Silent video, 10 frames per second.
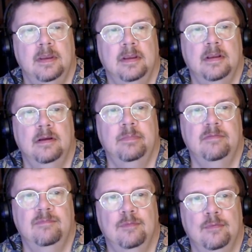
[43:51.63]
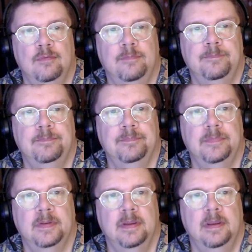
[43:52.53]
It can't be 4.
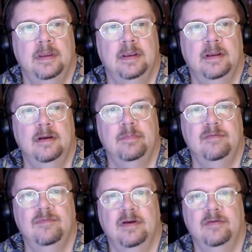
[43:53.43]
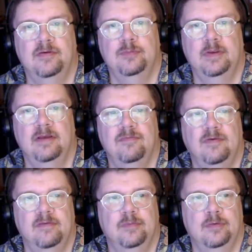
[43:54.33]
It can't be 5 because we have
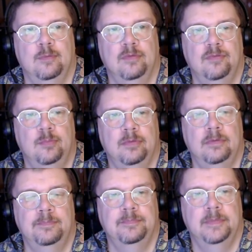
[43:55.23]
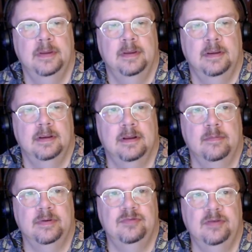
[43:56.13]
5 on a quadruple. It
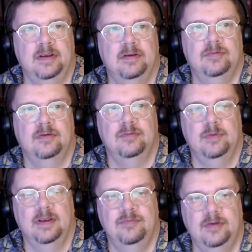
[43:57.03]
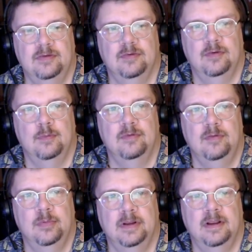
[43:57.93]
can't be 6 because we have 6 on a
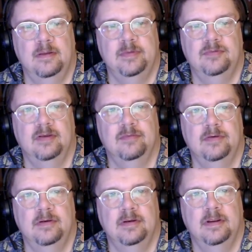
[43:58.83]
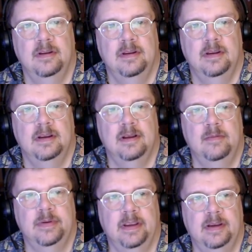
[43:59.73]
quadruple. It can't be 7. It
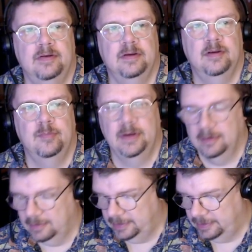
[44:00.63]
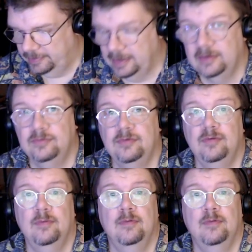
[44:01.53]
can't be 8. It could be 9. That is 2